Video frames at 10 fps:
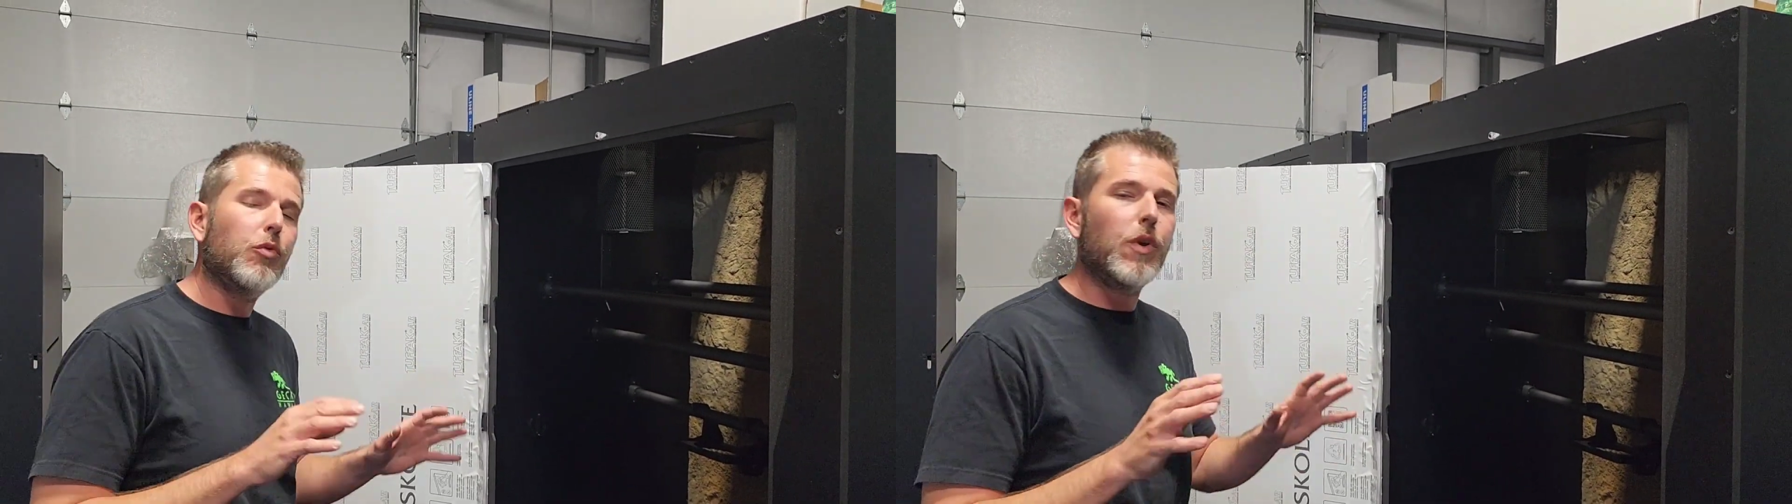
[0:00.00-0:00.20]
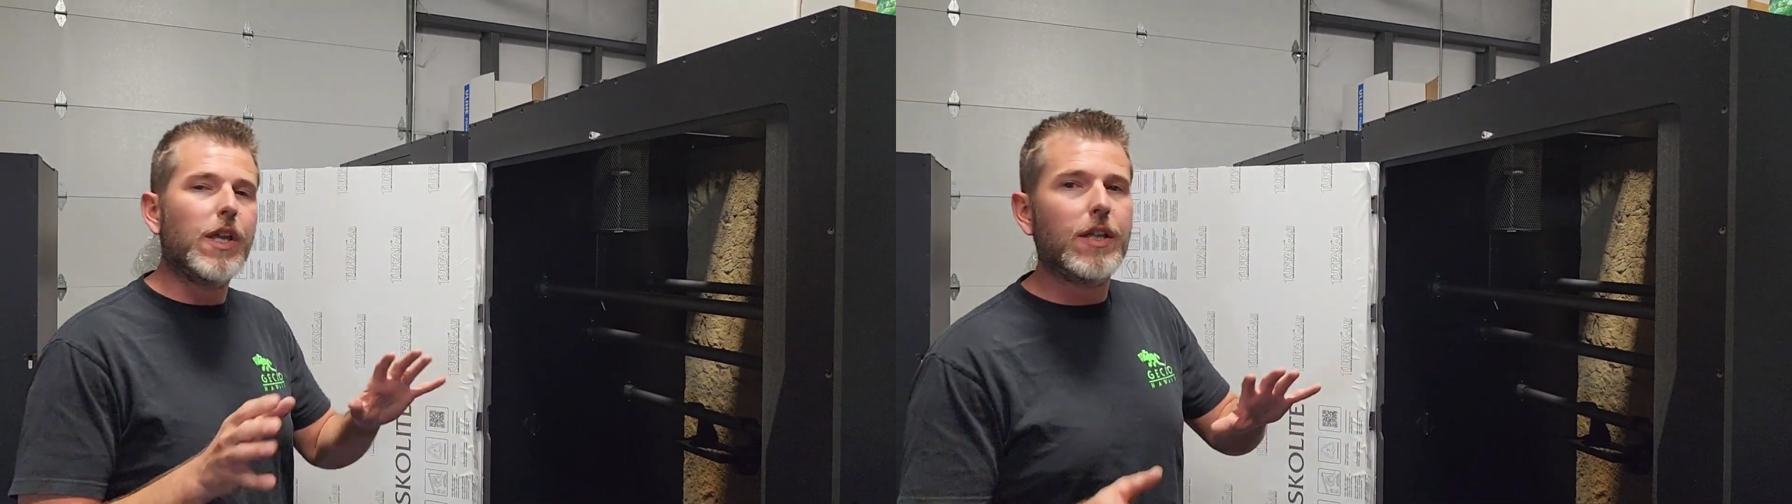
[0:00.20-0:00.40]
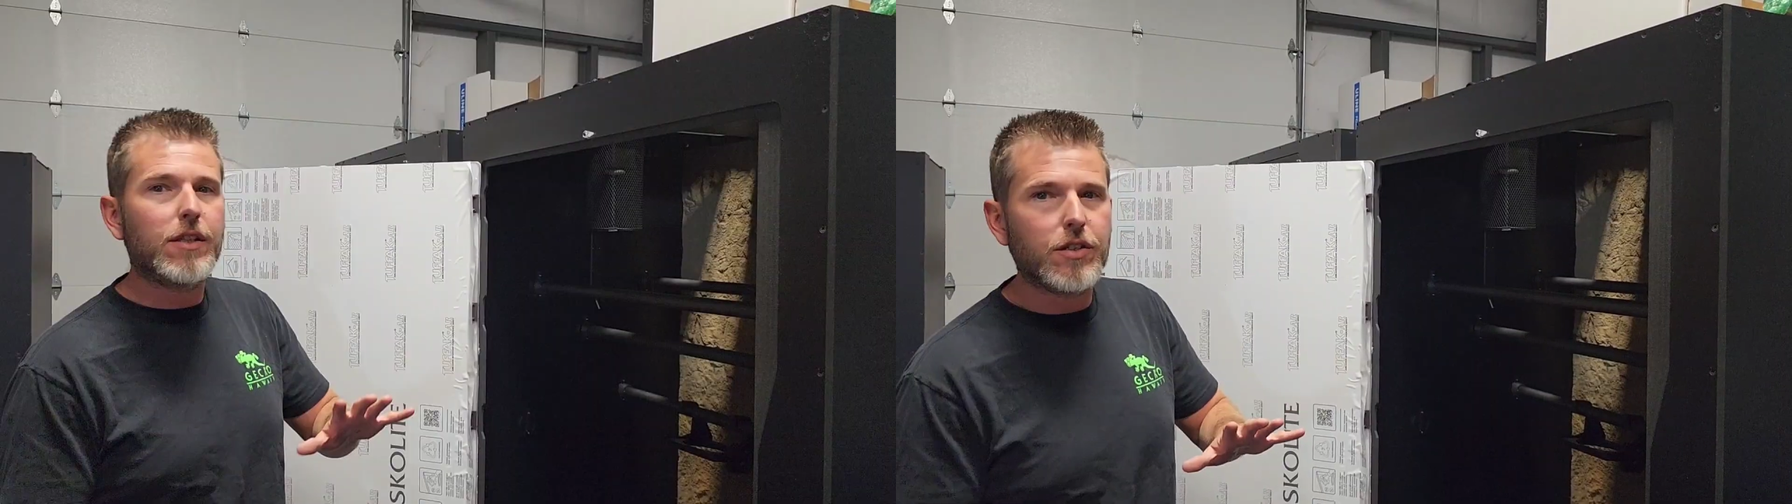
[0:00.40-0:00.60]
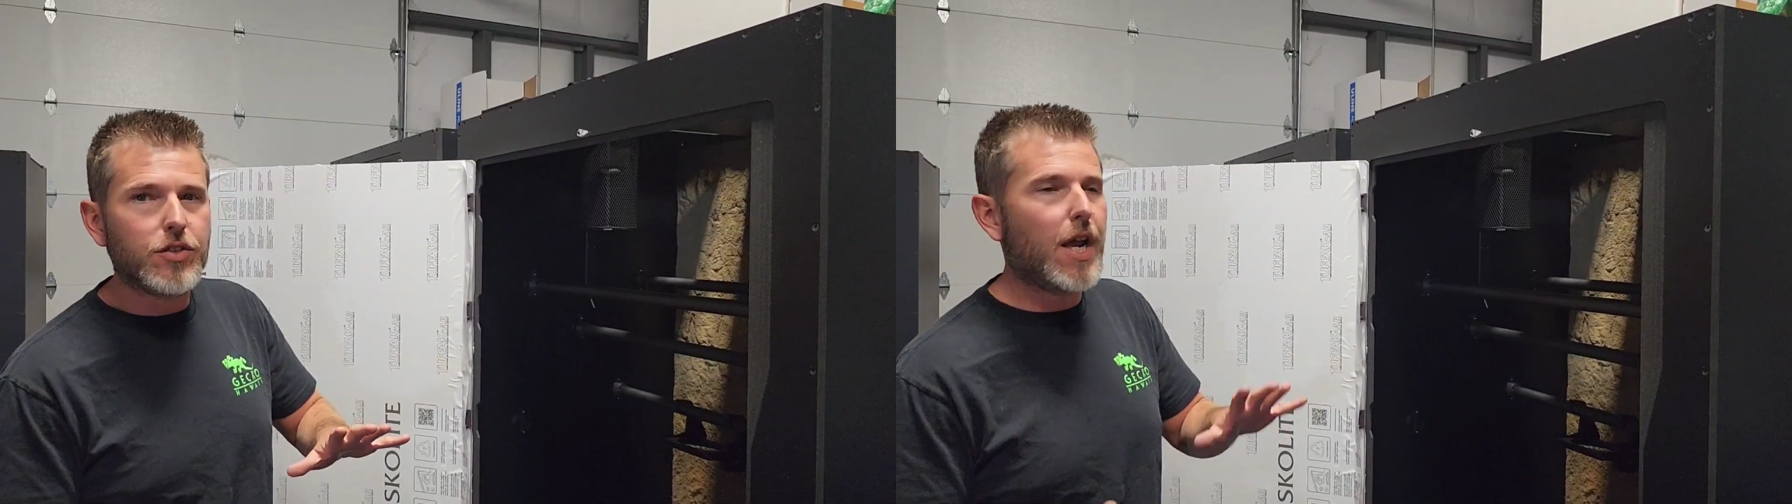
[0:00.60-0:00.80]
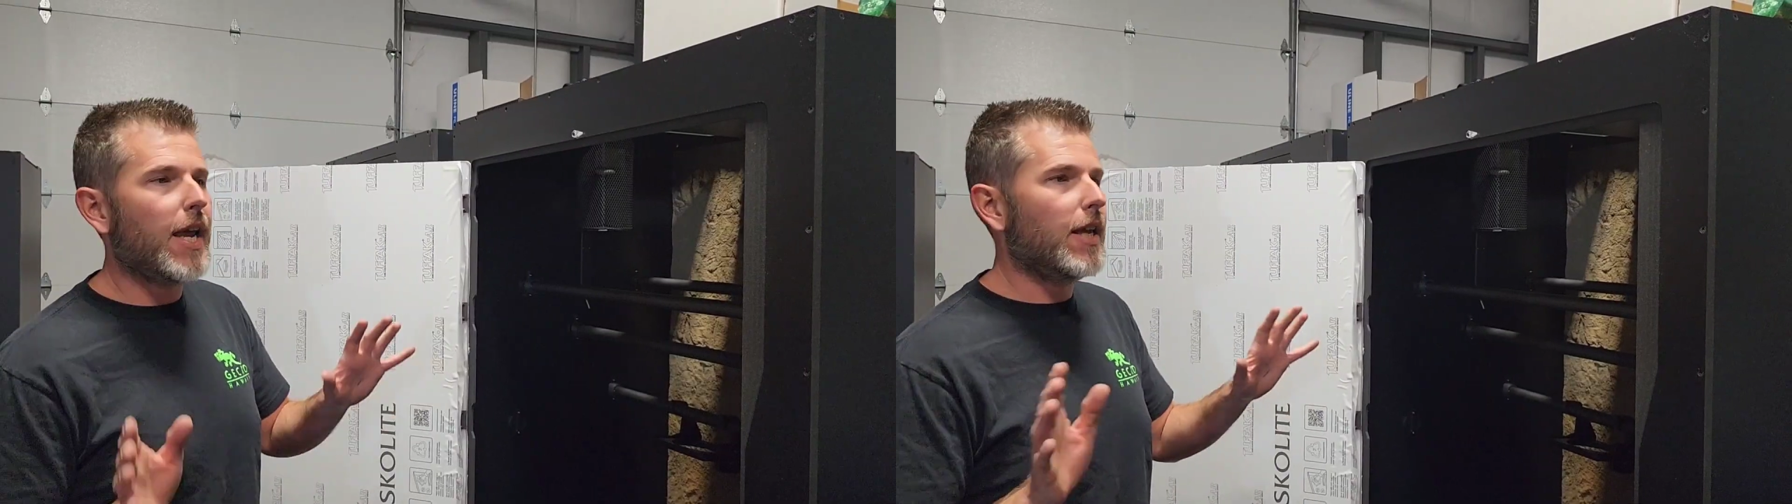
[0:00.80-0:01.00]
tweaked and
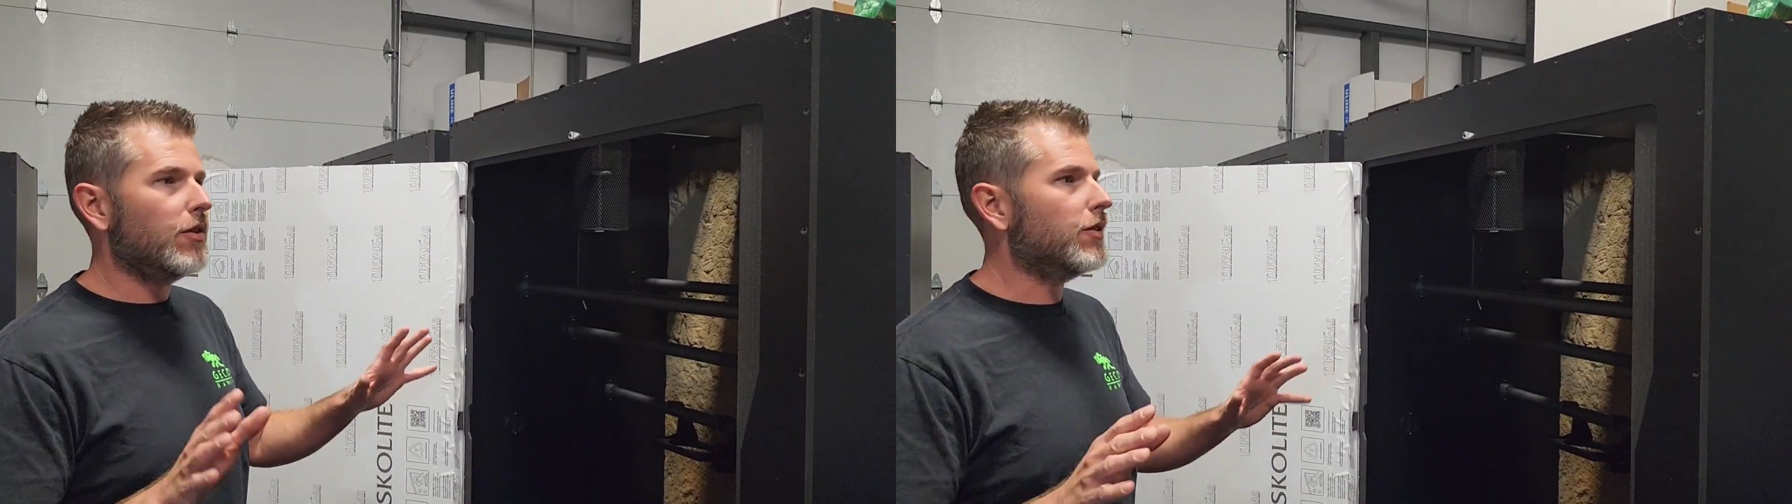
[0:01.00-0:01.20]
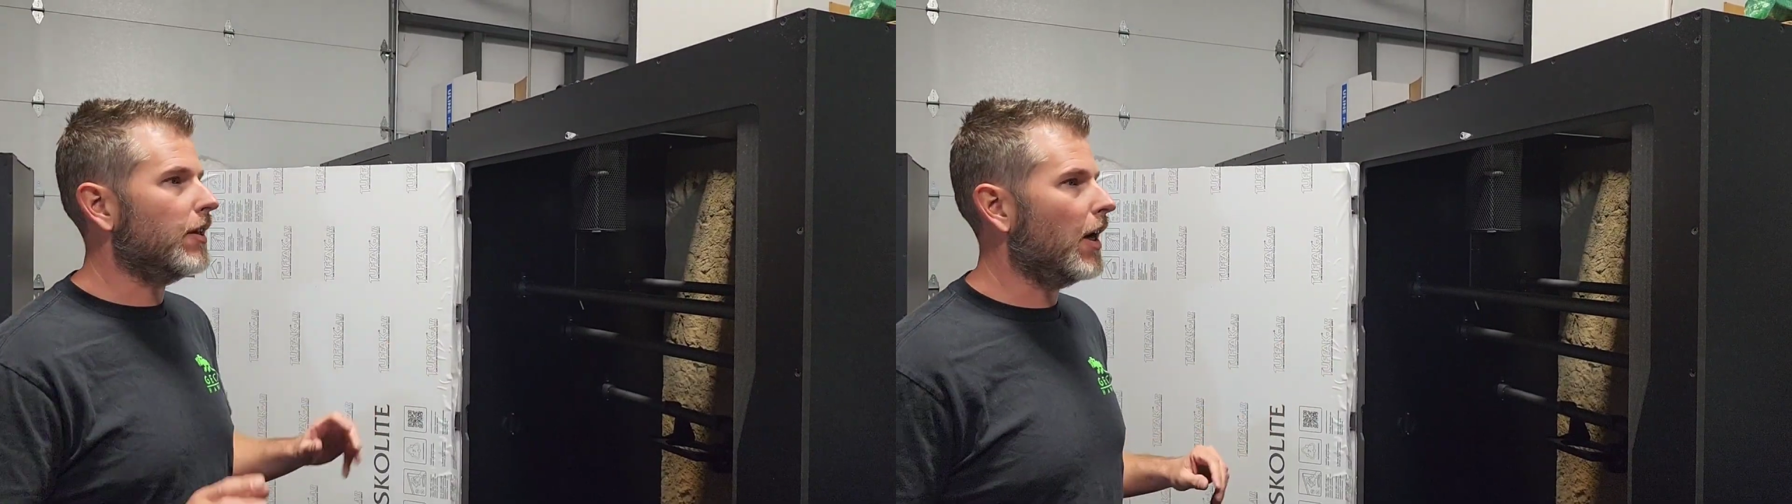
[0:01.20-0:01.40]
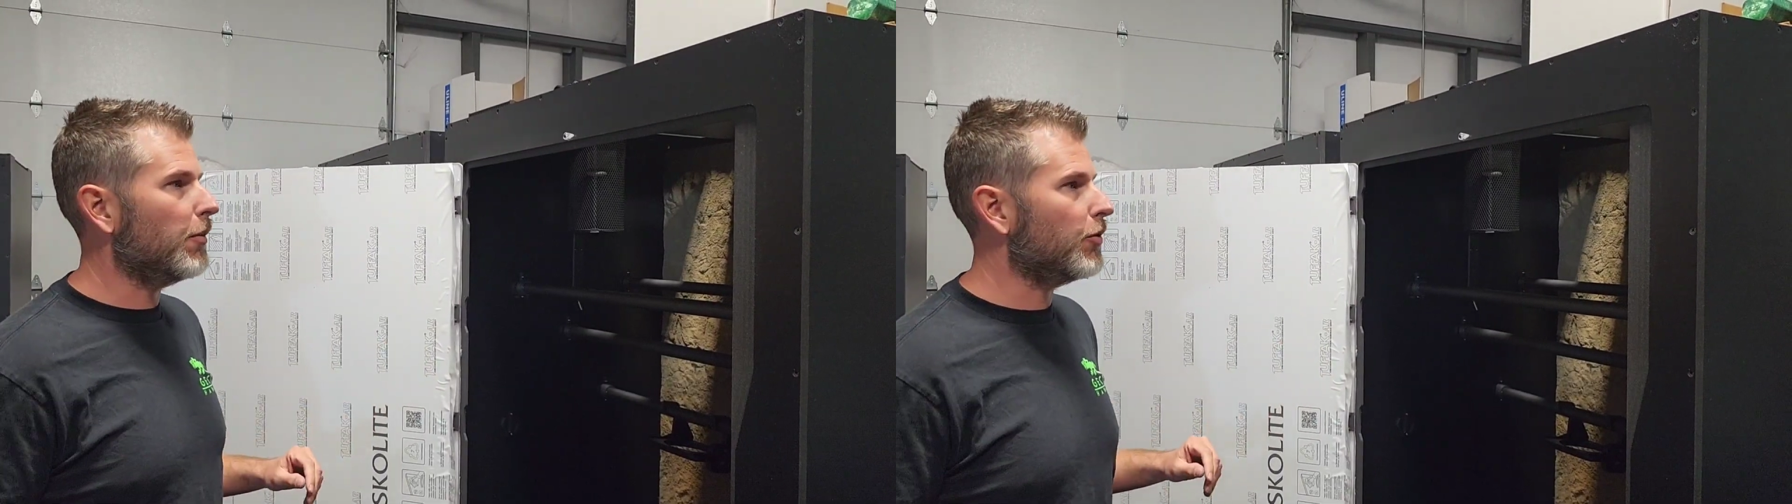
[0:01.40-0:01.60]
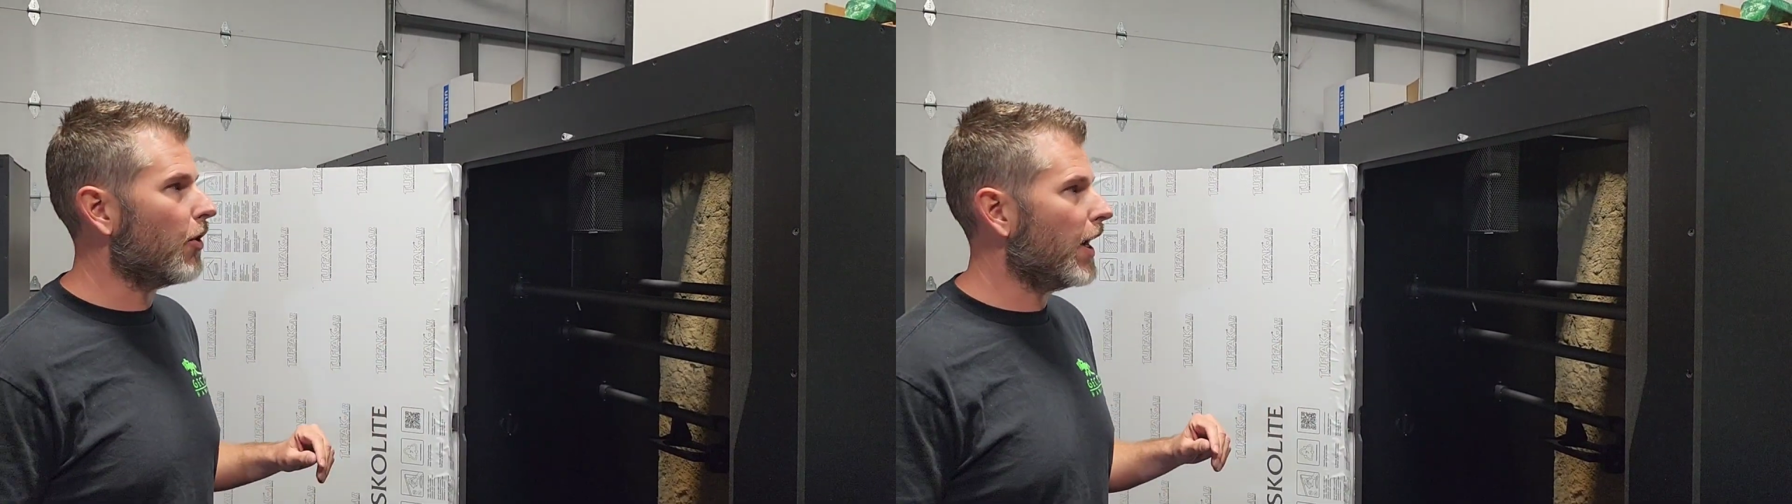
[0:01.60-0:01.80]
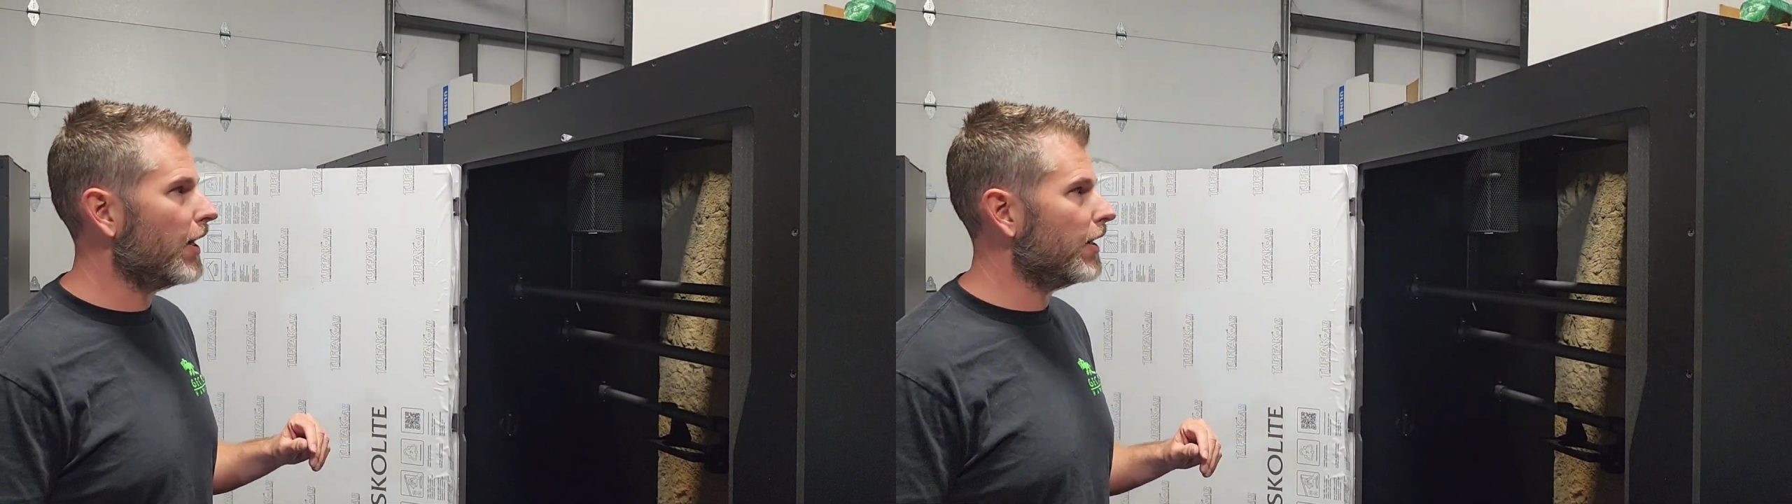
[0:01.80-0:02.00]
changed and
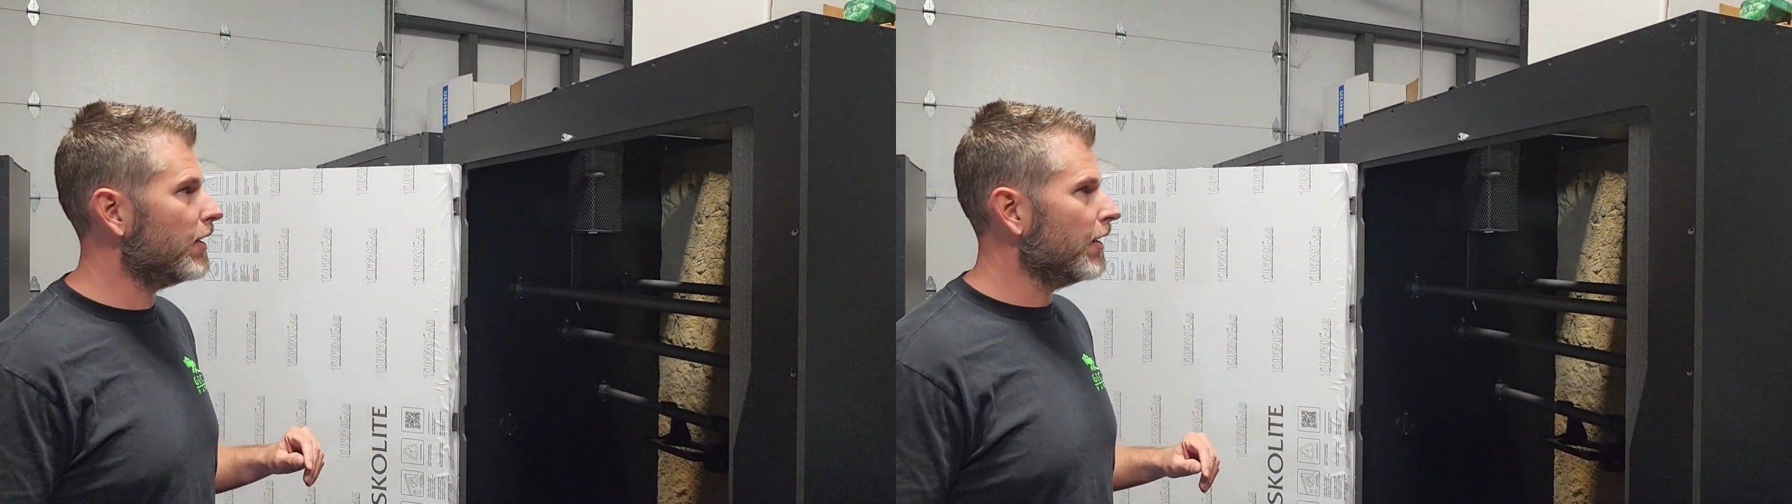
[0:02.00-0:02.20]
upgraded.